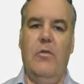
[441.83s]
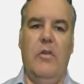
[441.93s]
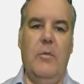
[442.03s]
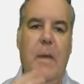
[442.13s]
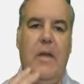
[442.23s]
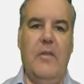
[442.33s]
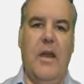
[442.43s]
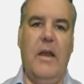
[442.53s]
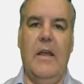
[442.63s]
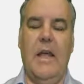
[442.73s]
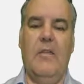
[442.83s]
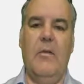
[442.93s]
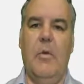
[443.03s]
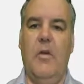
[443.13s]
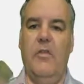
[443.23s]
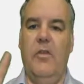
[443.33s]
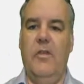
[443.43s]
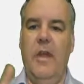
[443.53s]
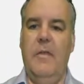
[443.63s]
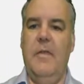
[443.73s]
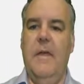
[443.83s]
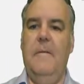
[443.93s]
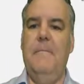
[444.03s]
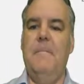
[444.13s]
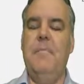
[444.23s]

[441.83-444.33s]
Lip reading: So it's about starting to customize. So second thing